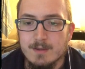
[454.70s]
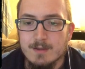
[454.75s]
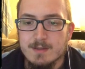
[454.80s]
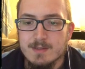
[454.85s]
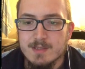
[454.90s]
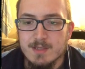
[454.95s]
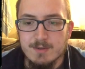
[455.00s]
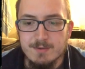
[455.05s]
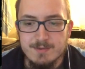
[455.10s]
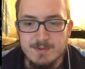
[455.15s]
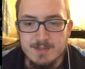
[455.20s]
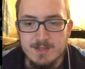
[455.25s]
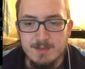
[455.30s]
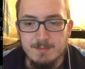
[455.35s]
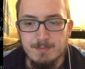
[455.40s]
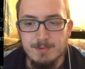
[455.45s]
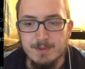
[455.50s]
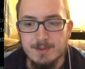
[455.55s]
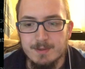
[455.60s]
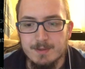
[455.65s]
So,
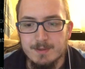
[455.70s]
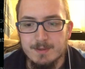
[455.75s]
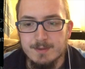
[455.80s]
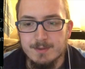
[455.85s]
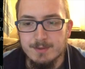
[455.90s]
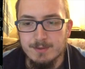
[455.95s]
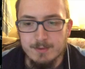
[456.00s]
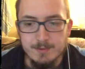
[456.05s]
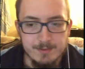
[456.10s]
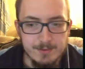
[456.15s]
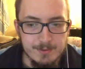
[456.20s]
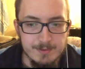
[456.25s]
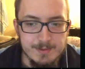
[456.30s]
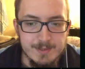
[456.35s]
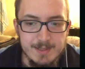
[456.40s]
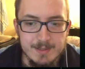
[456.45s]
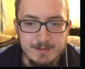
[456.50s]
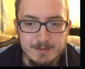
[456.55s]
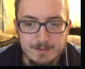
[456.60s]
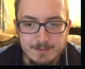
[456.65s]
Sleeper, you all told
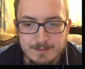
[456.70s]
yet?